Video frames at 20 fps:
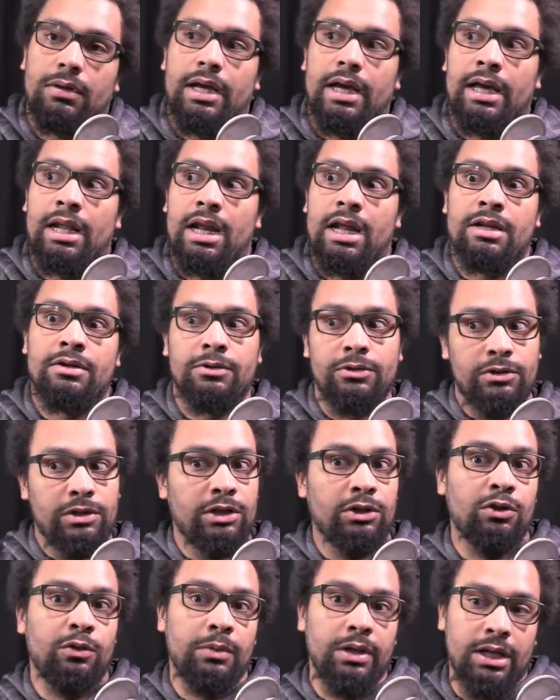
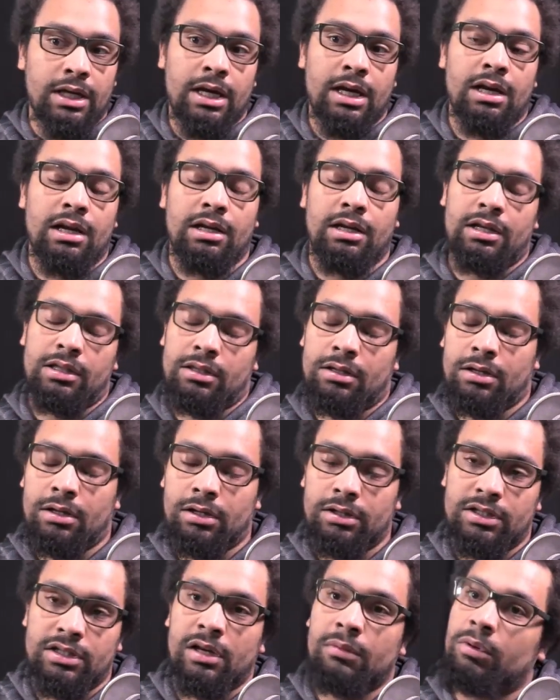interesting new mechanic in
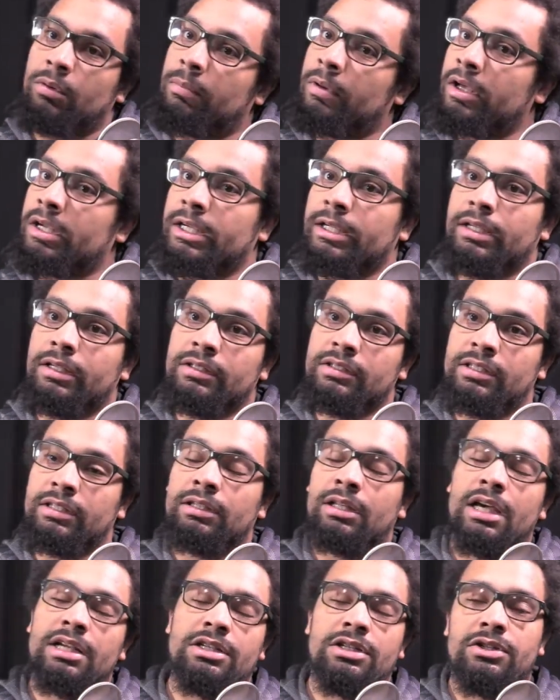the double buddies in
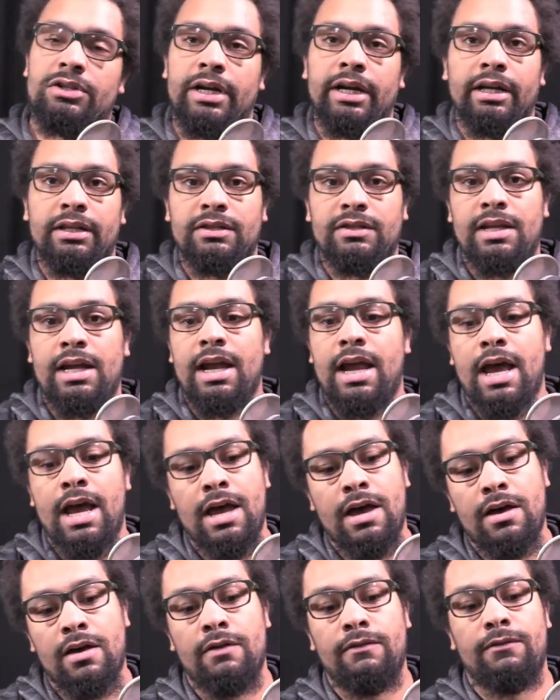Legend Dragons. They
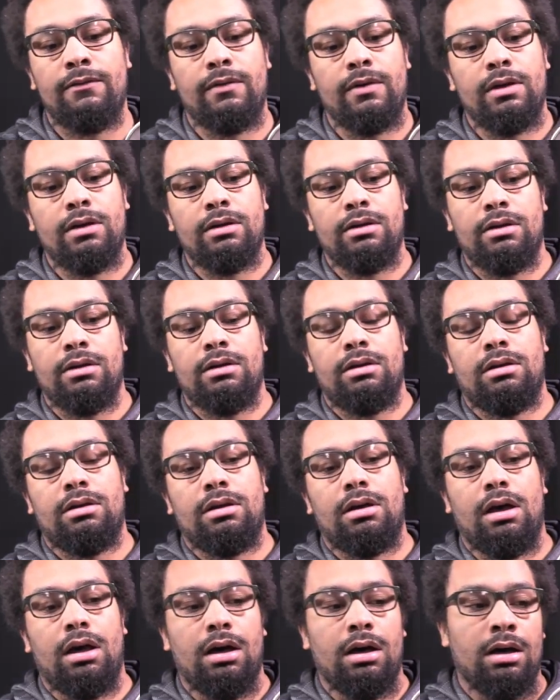have...
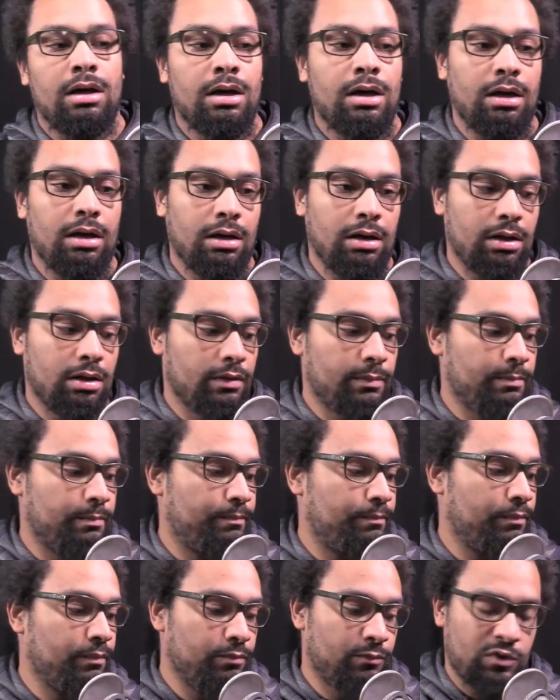I'm
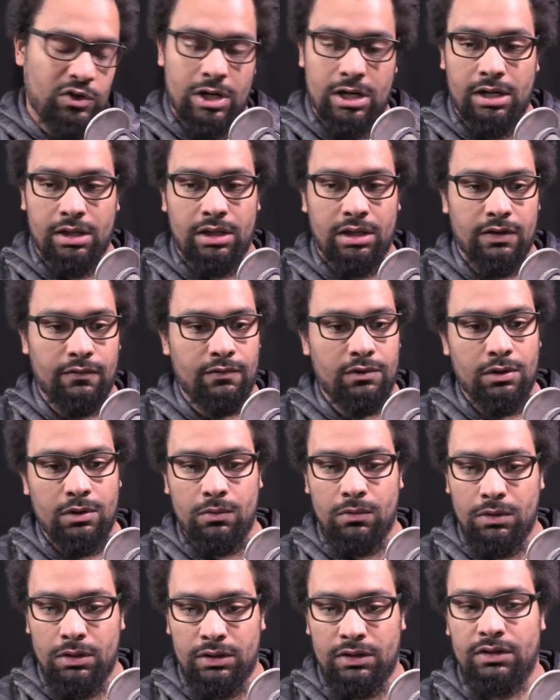trying to think of good
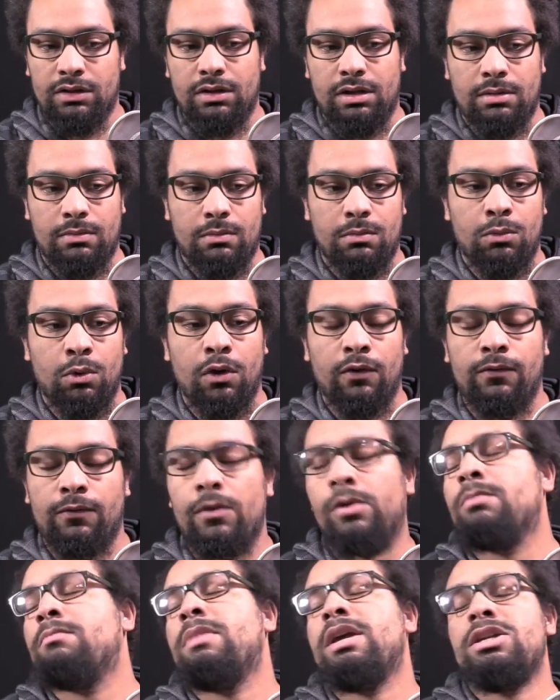ones. More
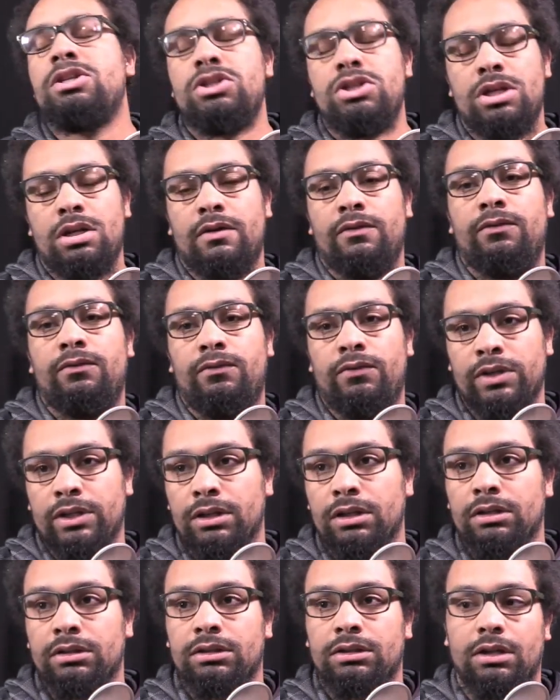
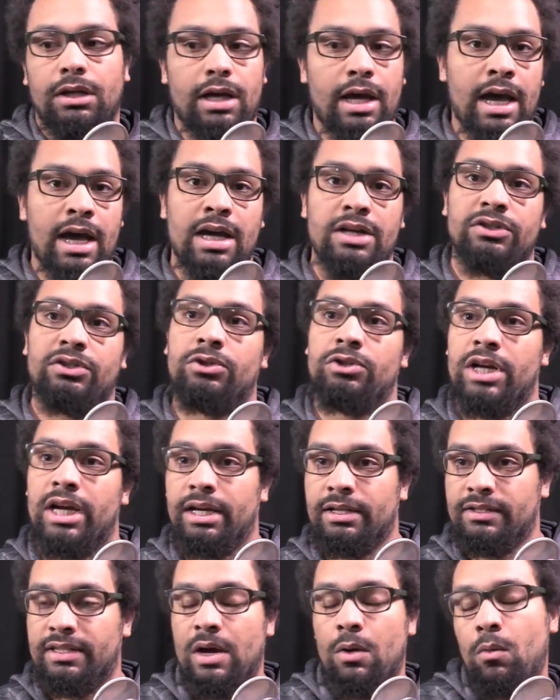formation-filled Astro
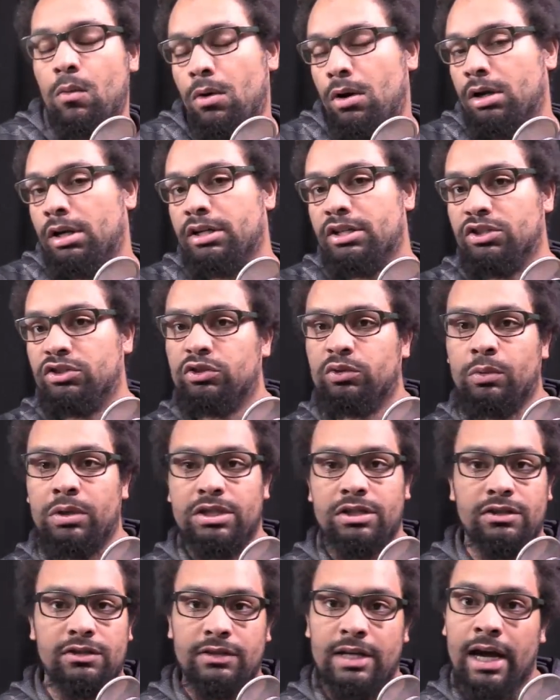Dragons that wanted to
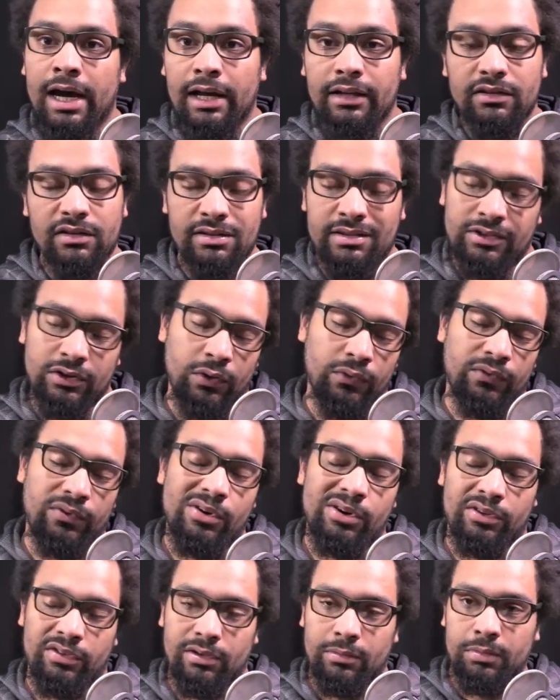switch sides and so
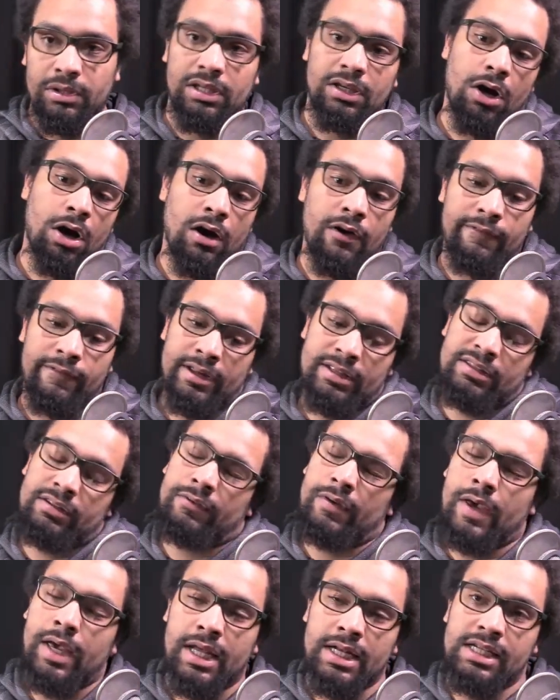forth to be offensive
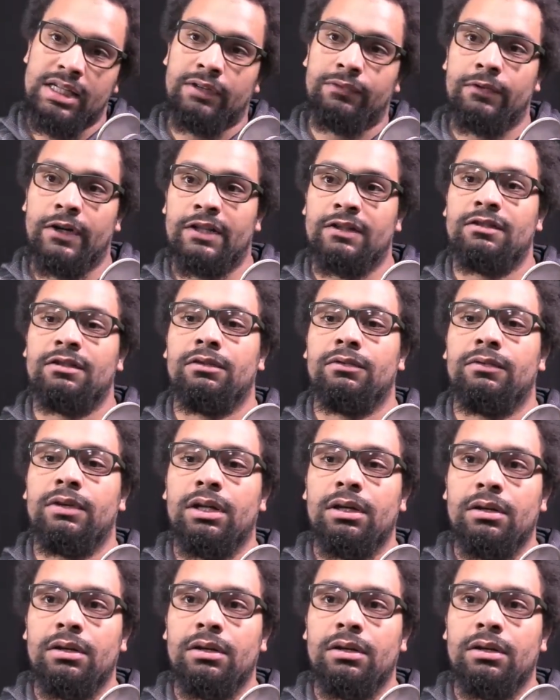and defensive,